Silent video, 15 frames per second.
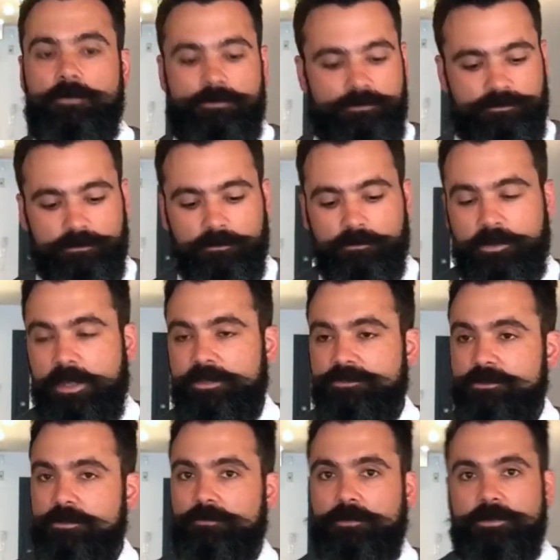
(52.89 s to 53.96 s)
whether it's the
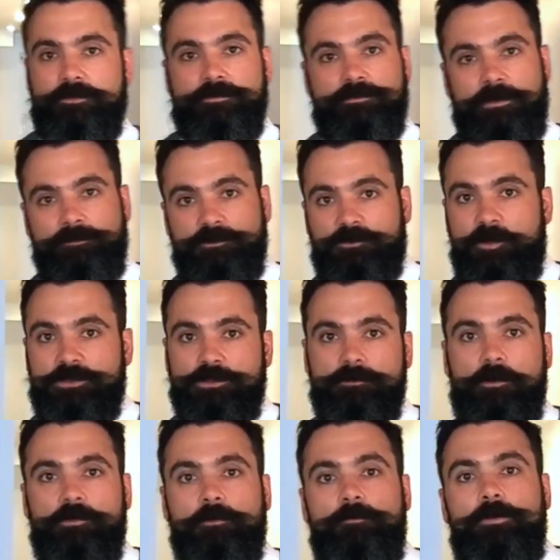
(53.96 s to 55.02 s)
location or whether it's something
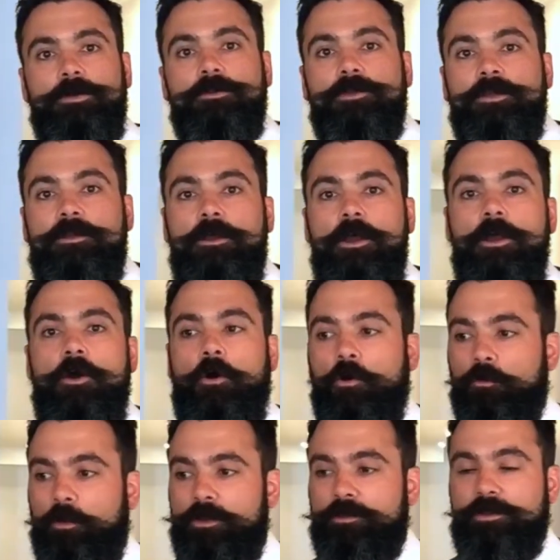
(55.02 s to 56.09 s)
special about the building
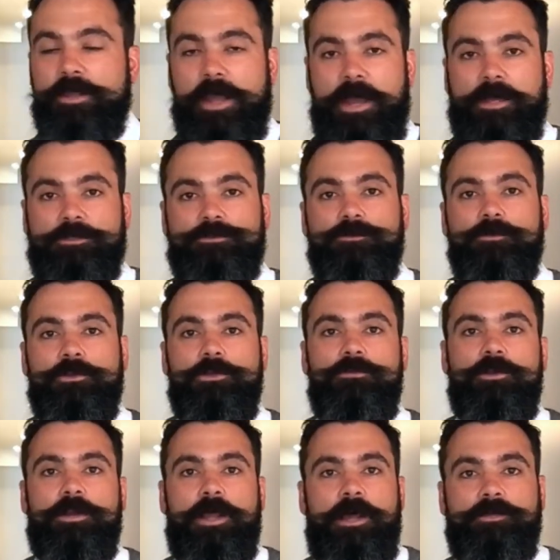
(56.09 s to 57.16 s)
or whether the actual
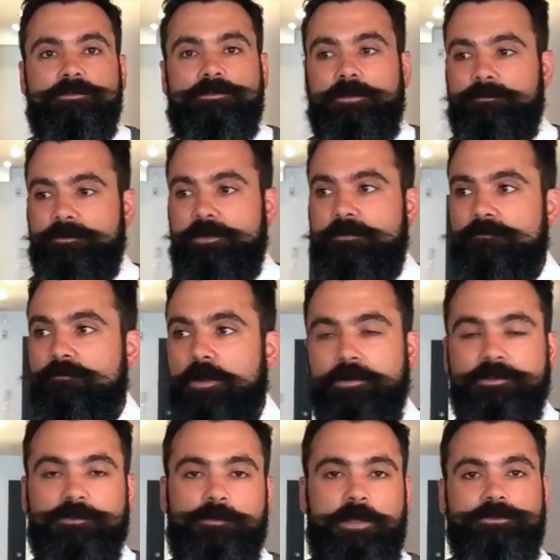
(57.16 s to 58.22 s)
unit has something
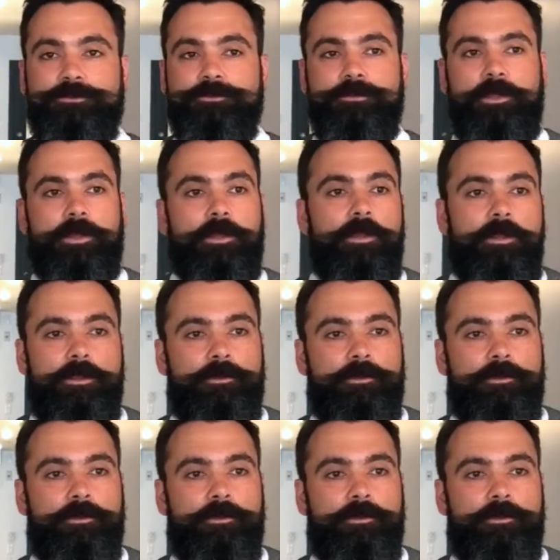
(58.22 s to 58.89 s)
very special, like,